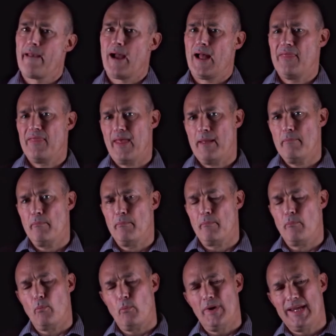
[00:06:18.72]
And then
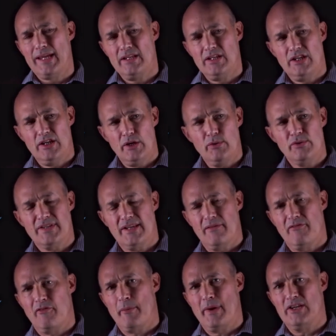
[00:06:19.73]
we can use the
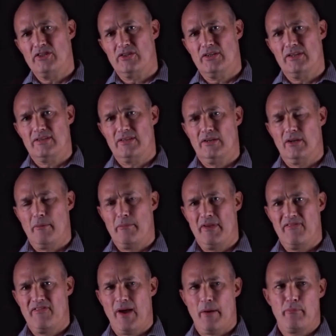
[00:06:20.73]
information that's in
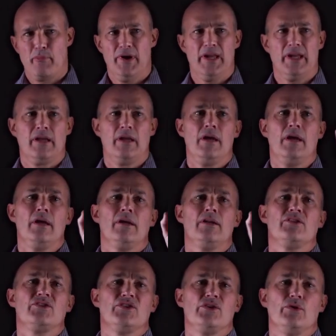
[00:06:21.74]
IP Fabric
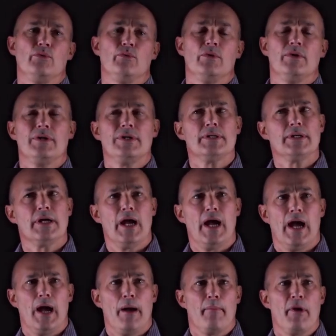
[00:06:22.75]
to
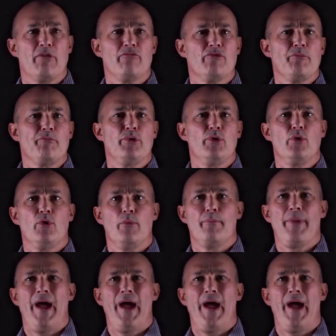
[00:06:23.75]
um, report